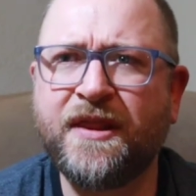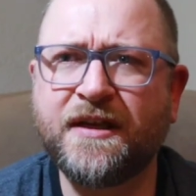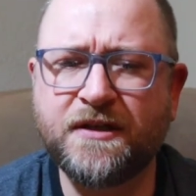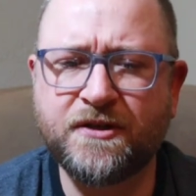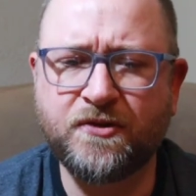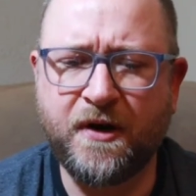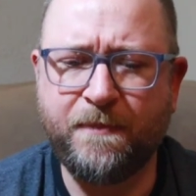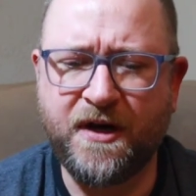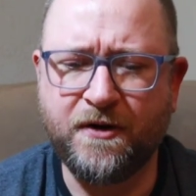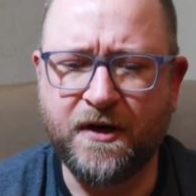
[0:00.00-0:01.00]
that's the sort
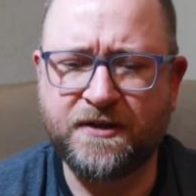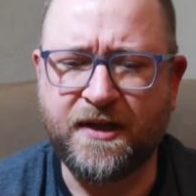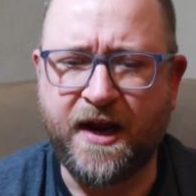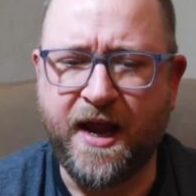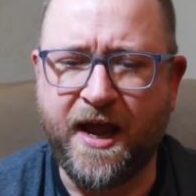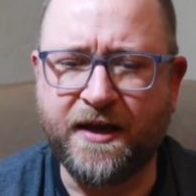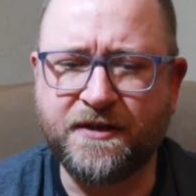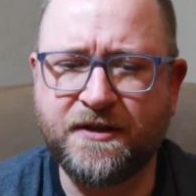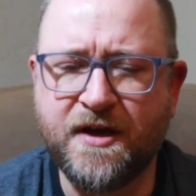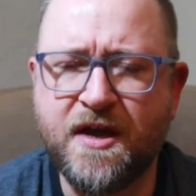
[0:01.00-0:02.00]
of bitterness that it
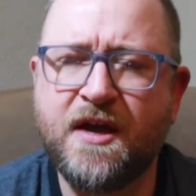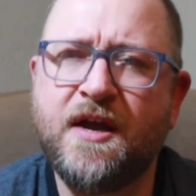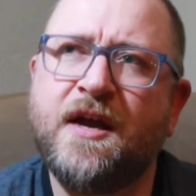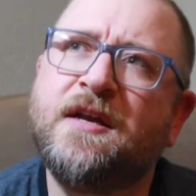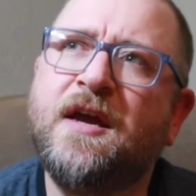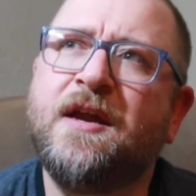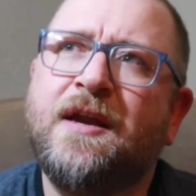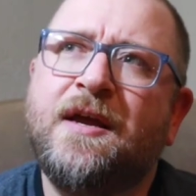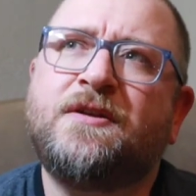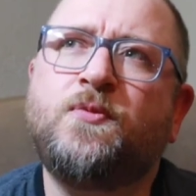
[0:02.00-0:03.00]
has.
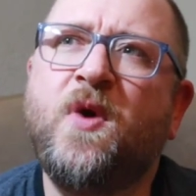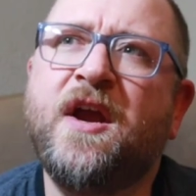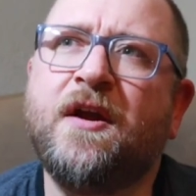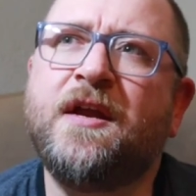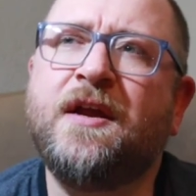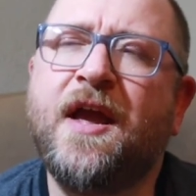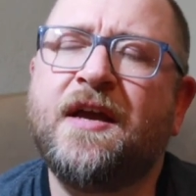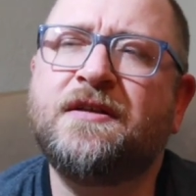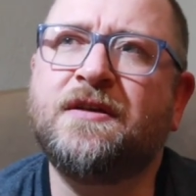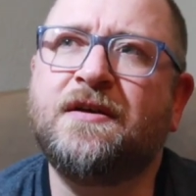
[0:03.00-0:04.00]
It's weird. It
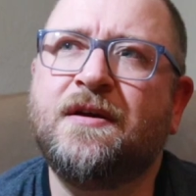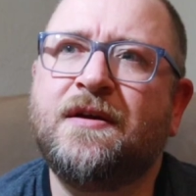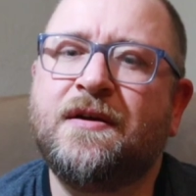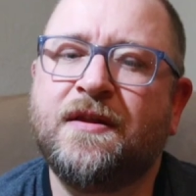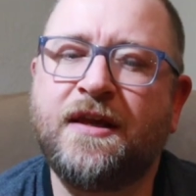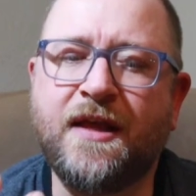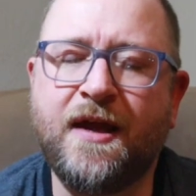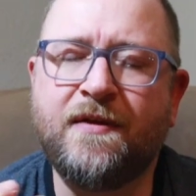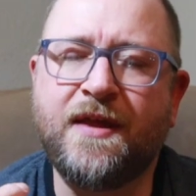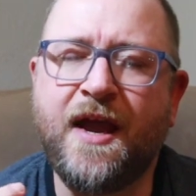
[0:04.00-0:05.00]
has,
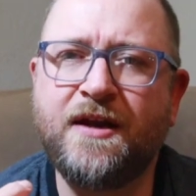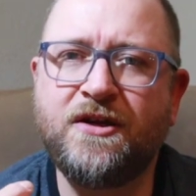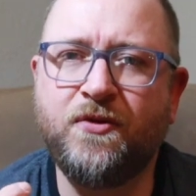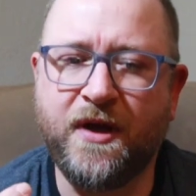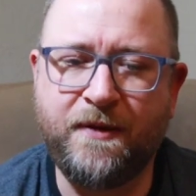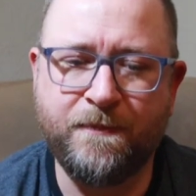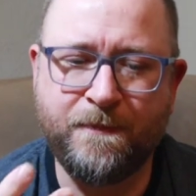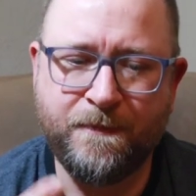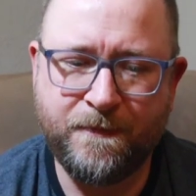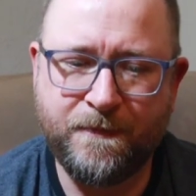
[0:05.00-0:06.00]
the head to it
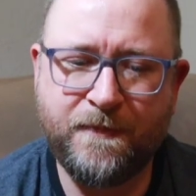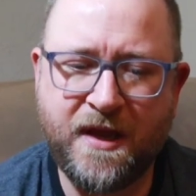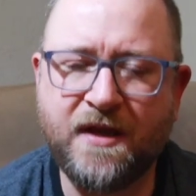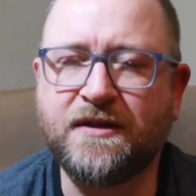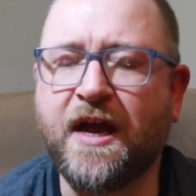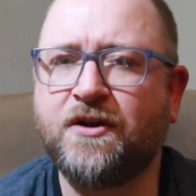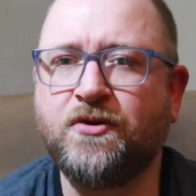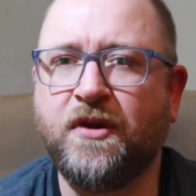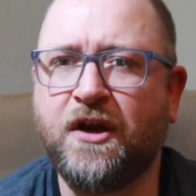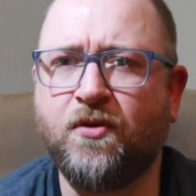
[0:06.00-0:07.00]
is
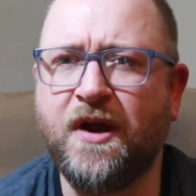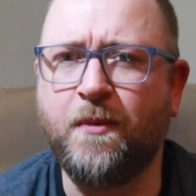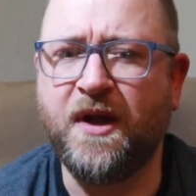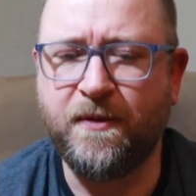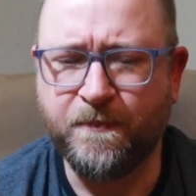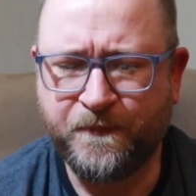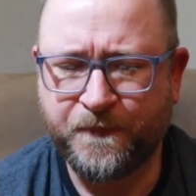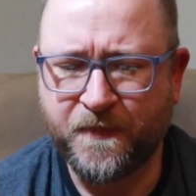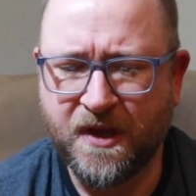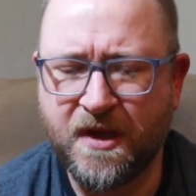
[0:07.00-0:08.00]
actually creamy,
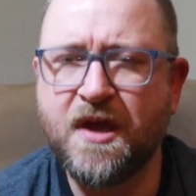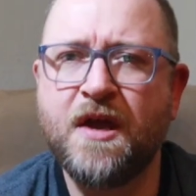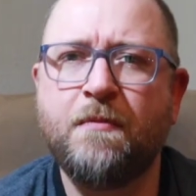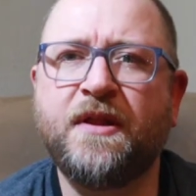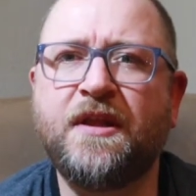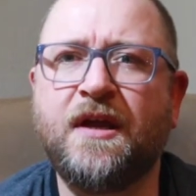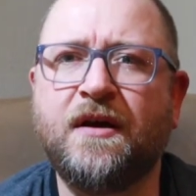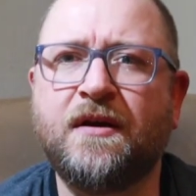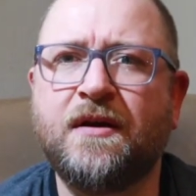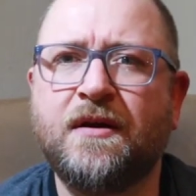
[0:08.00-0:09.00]
but
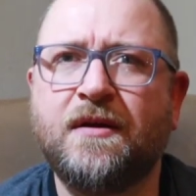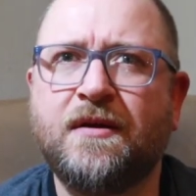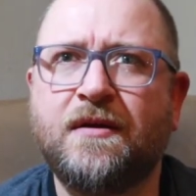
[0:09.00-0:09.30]
then